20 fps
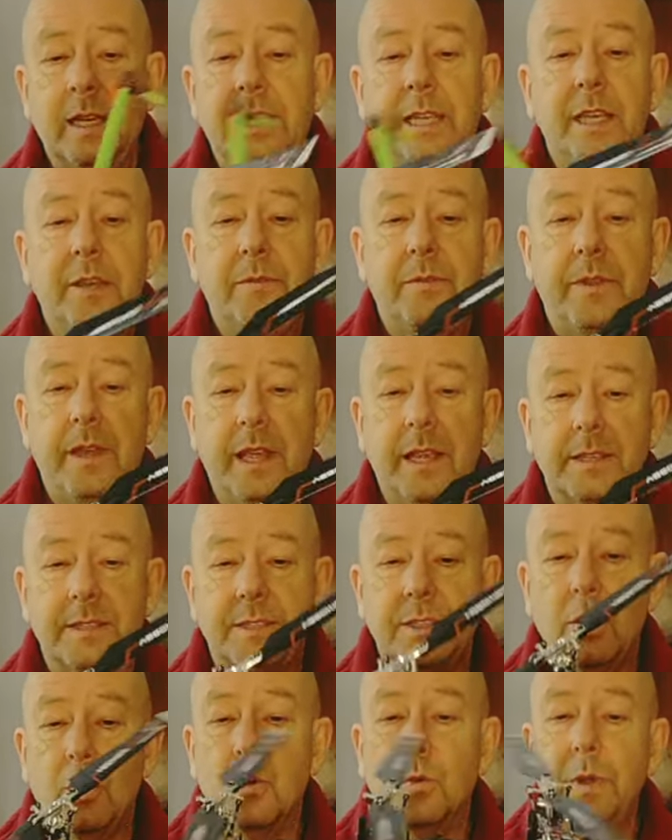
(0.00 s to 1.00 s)
If there's
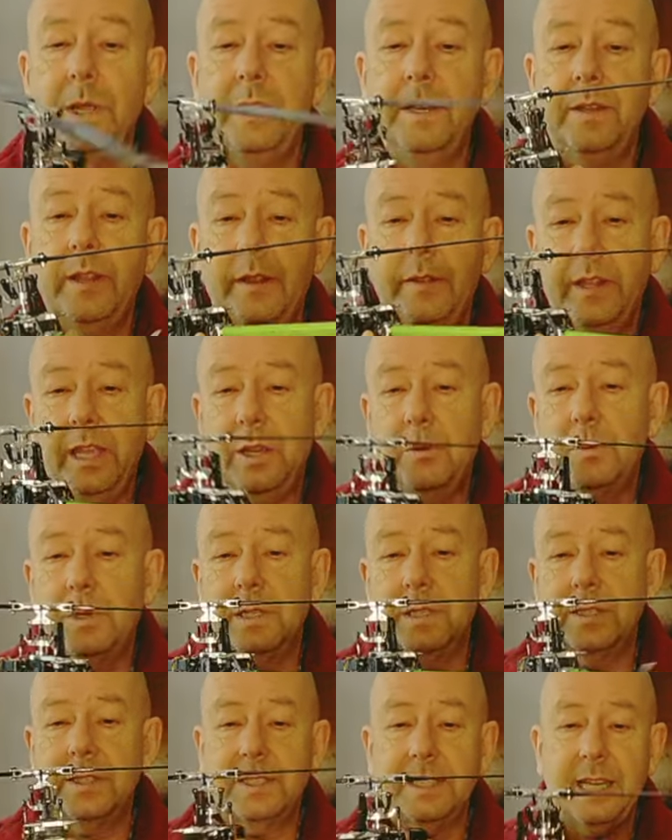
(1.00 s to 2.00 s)
no wind, they
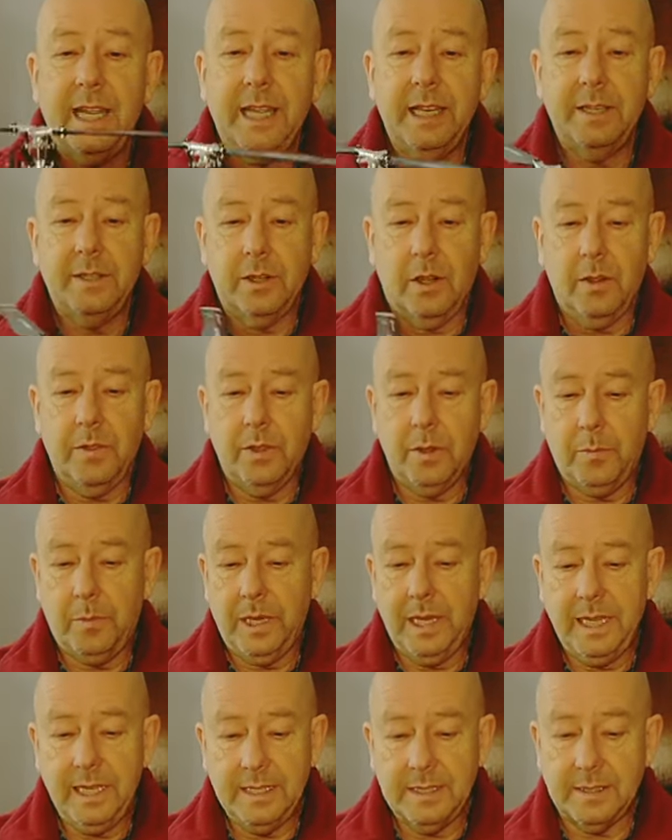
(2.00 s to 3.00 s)
will stand on the
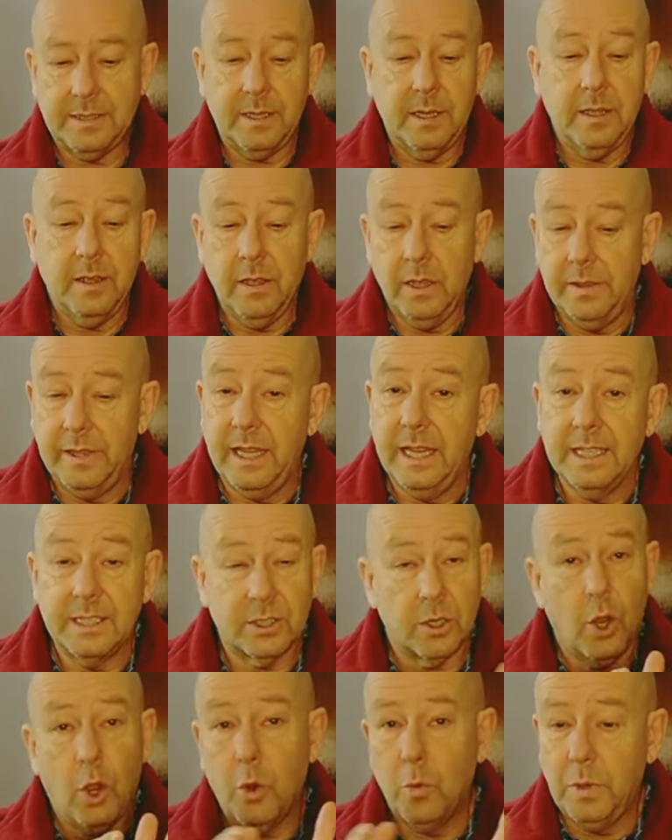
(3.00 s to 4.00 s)
place. There's
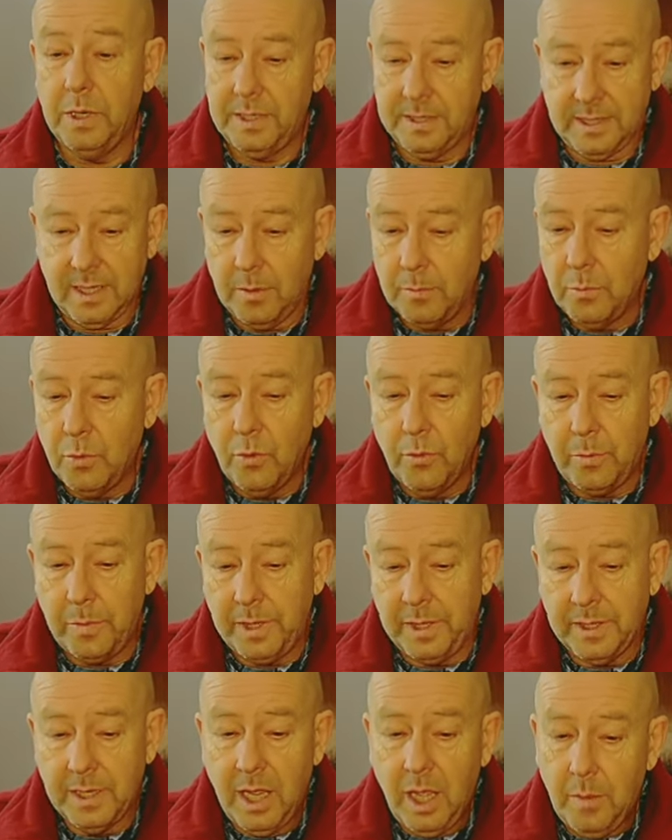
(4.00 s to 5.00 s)
always some movement.